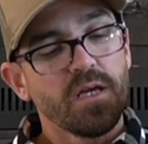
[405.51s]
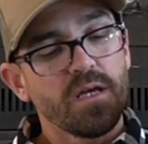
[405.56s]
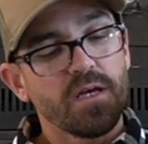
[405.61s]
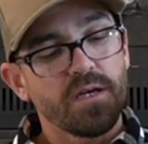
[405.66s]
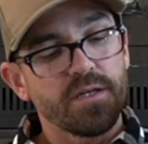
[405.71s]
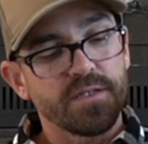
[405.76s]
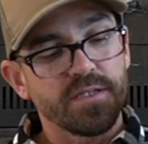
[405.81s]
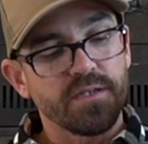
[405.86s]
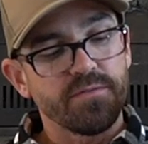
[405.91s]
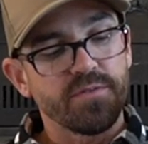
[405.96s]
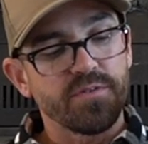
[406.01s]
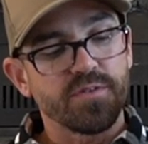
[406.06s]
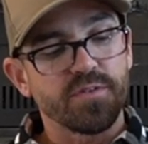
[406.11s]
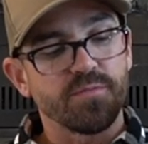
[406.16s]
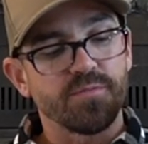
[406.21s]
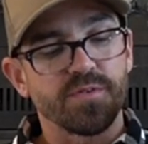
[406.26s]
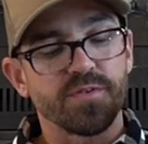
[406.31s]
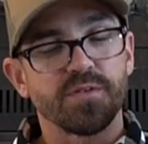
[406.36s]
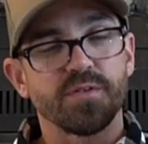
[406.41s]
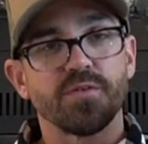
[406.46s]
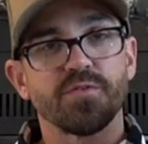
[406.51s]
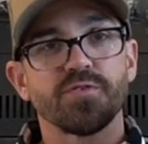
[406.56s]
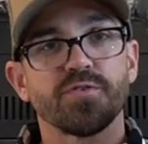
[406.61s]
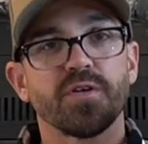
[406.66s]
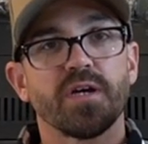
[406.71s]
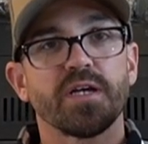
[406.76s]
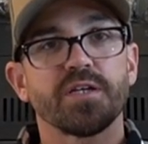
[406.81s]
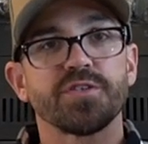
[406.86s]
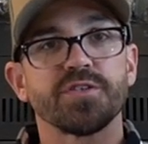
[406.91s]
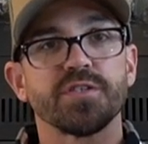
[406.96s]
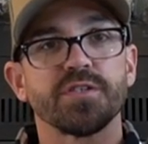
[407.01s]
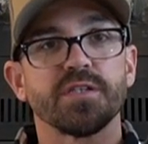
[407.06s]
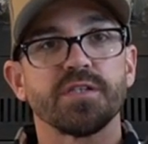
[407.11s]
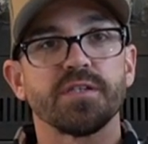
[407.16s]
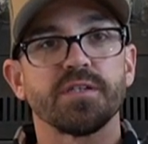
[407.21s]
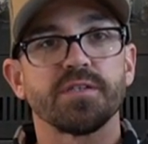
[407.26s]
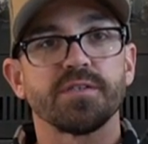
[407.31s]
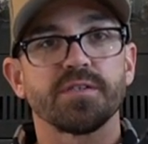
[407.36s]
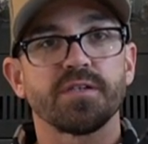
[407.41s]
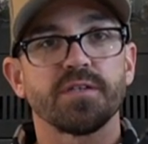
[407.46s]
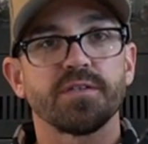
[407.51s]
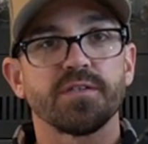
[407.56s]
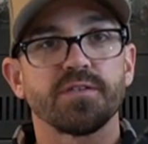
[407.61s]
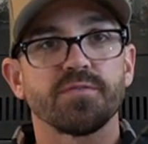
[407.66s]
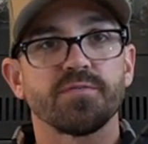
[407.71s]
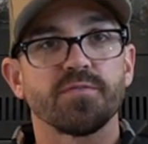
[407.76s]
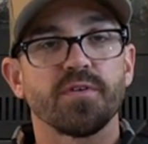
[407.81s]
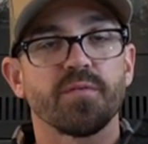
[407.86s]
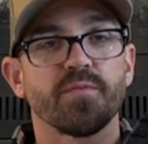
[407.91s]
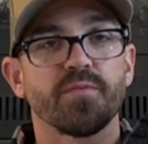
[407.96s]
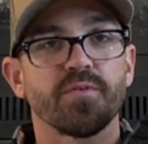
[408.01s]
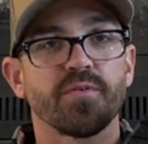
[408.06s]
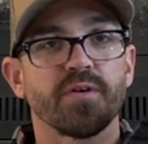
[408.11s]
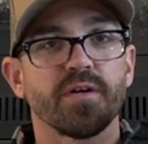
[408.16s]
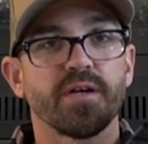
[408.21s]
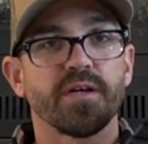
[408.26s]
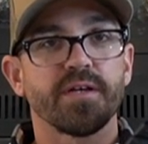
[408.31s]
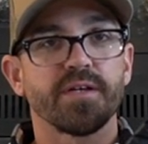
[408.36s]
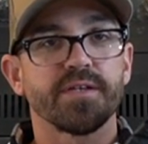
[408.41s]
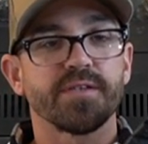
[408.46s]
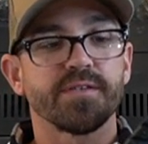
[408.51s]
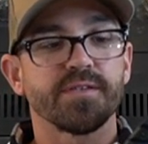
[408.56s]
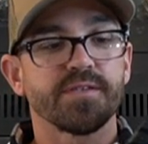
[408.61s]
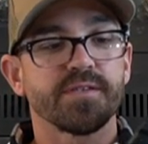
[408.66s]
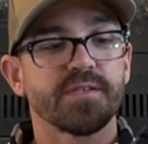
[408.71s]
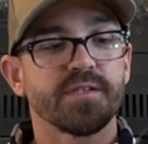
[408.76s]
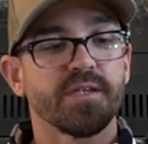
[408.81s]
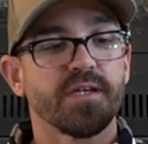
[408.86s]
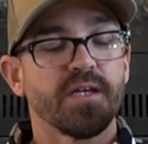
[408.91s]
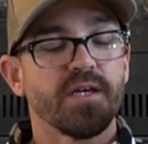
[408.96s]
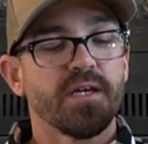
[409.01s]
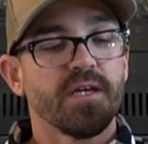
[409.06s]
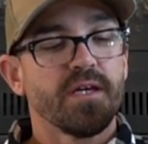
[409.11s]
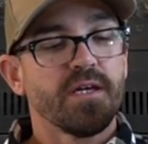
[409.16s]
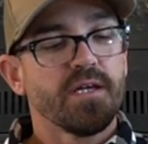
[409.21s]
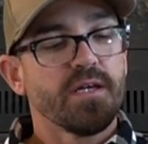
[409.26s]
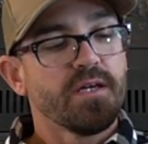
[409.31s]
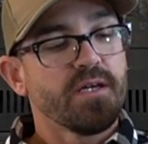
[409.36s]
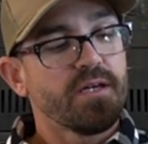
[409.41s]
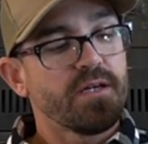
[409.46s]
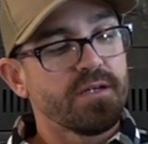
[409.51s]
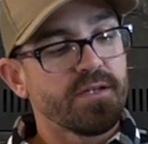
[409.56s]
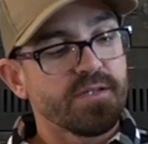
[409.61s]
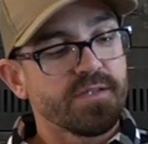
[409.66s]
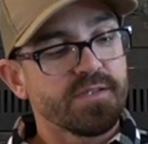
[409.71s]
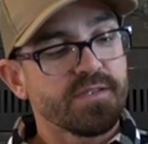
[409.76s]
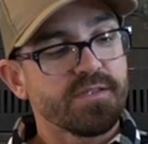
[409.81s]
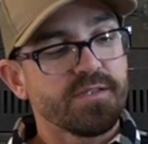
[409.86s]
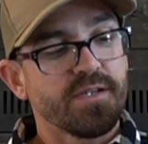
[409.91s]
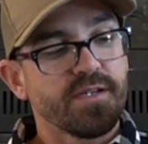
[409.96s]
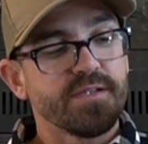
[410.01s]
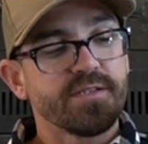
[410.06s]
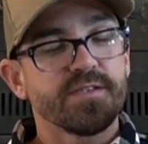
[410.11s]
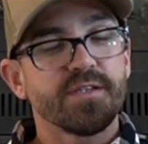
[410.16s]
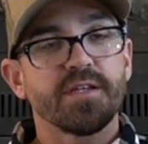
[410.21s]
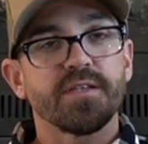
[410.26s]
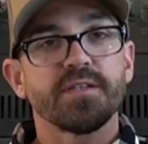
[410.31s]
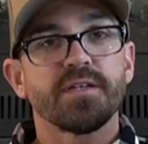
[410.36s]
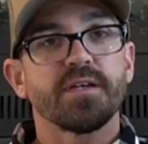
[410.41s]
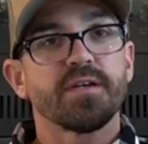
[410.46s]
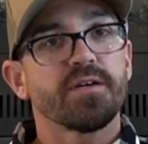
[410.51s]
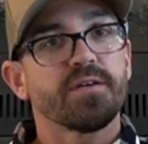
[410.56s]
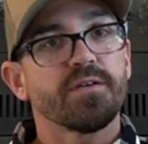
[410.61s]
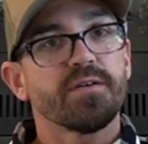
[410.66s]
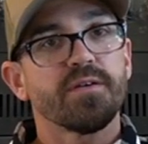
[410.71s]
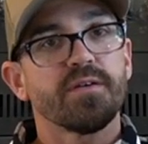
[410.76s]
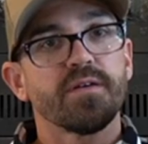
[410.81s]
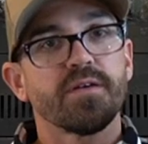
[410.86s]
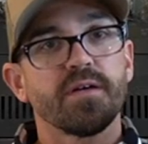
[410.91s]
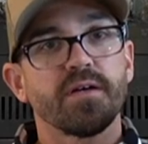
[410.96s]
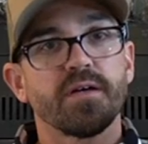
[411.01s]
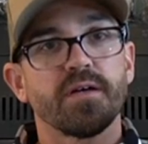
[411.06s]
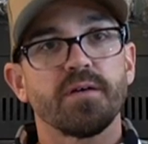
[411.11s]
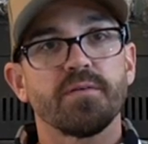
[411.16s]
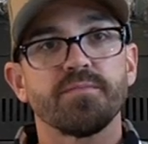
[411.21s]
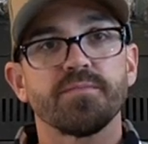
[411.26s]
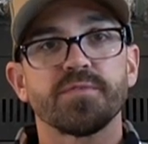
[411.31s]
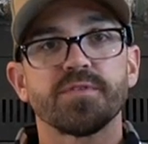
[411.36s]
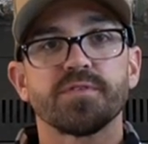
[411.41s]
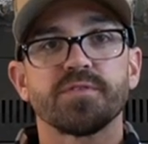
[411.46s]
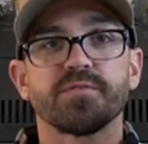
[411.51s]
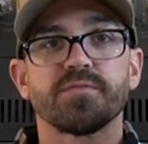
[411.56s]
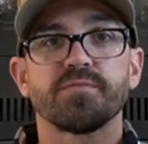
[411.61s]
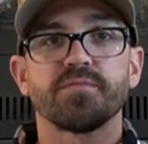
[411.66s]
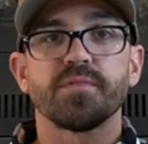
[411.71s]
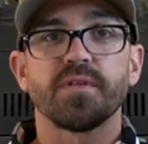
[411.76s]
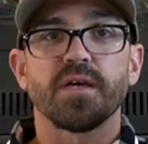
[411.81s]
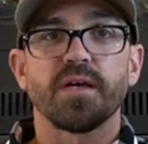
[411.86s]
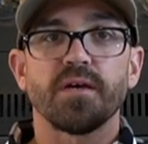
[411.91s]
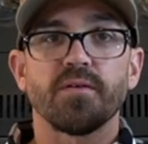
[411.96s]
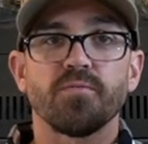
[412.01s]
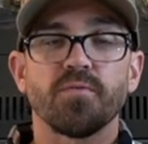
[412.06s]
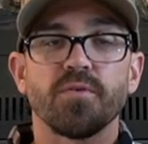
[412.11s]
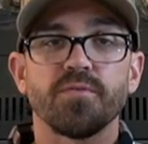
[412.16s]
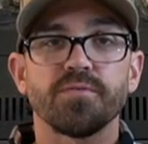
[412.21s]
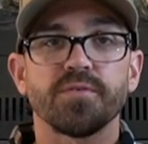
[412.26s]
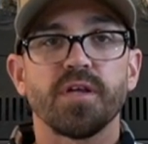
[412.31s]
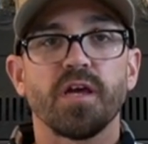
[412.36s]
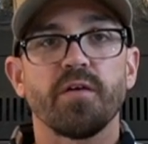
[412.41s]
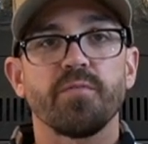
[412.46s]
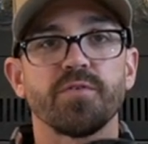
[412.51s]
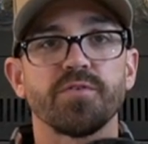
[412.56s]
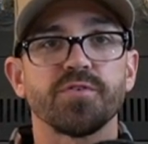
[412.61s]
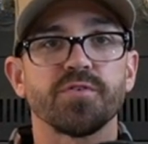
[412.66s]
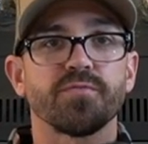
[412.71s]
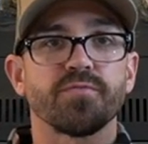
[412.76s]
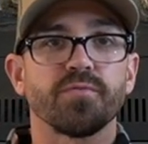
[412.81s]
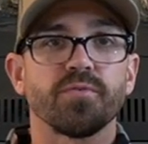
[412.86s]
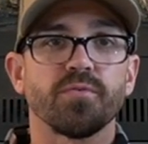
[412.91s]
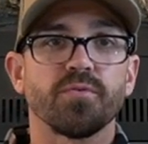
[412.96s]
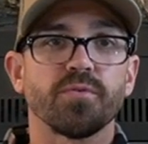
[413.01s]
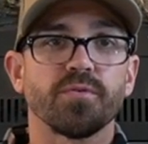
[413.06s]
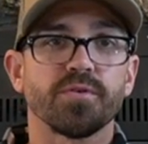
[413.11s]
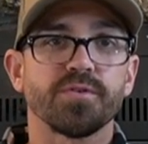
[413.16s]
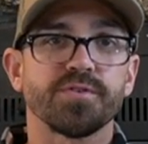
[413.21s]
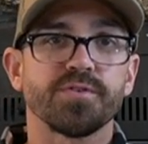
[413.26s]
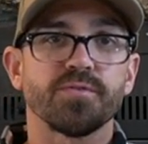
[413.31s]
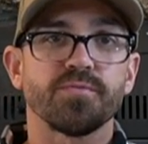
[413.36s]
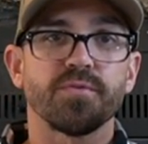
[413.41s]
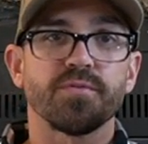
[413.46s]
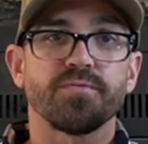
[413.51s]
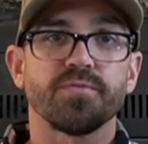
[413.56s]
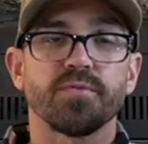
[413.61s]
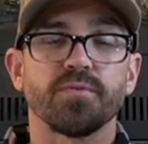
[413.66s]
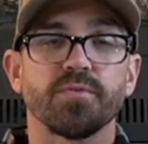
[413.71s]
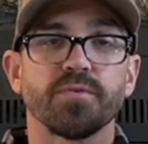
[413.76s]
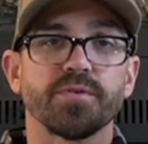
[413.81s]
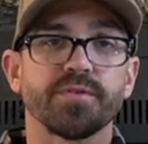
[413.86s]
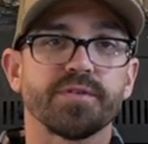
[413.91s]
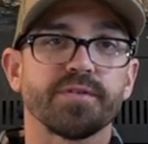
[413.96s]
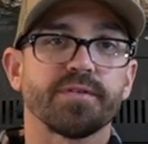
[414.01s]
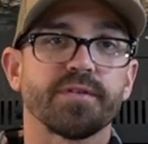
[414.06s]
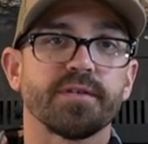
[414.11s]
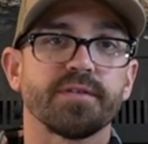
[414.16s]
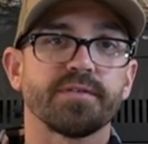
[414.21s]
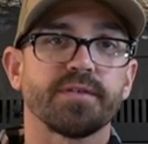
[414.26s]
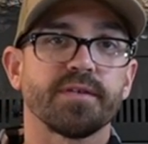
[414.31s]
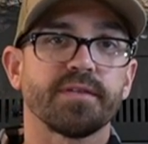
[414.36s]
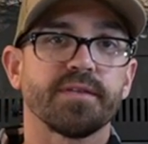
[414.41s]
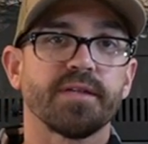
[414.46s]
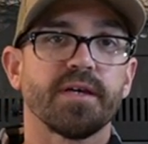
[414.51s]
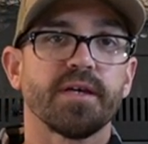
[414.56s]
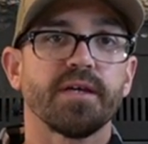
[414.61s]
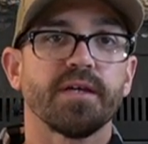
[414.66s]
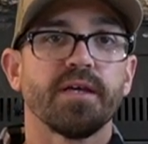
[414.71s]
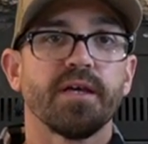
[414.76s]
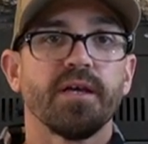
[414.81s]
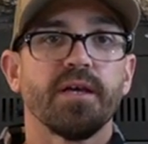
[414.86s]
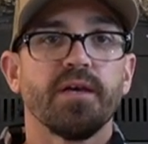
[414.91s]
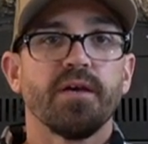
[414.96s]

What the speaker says: to give you some snow traction, and then it's got these rubberized studs on there that won't damage your floors, your wood floors, and things like that.